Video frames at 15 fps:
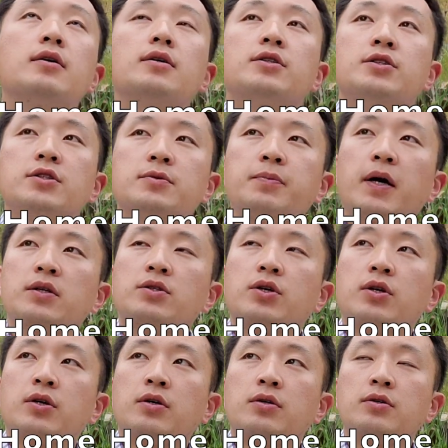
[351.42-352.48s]

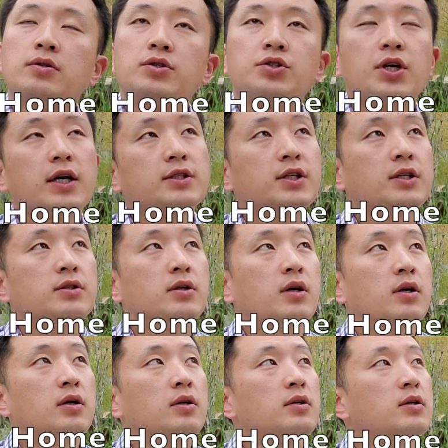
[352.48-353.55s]
inspector checking
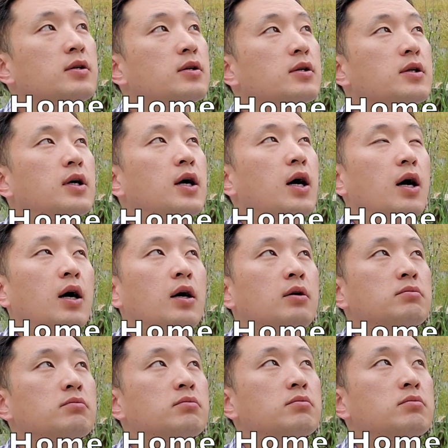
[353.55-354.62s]
the
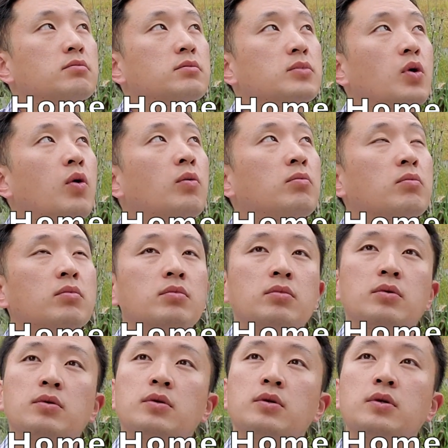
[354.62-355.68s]
home,
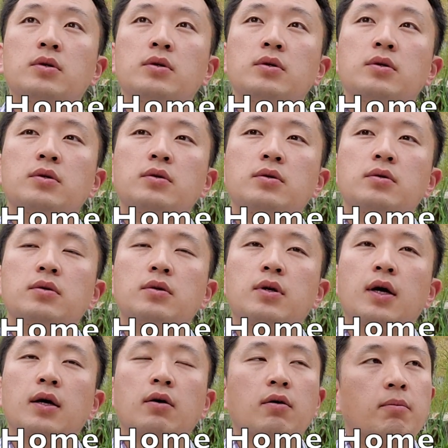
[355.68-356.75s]

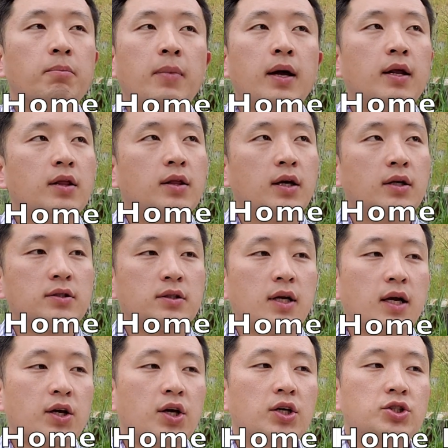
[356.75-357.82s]
like many things
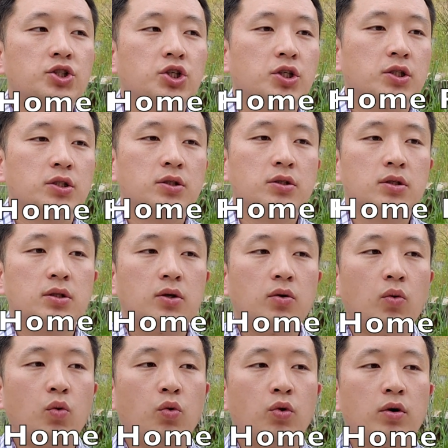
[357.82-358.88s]
like kitchen
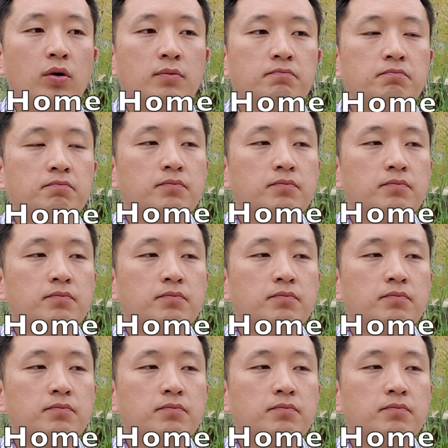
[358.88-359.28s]
or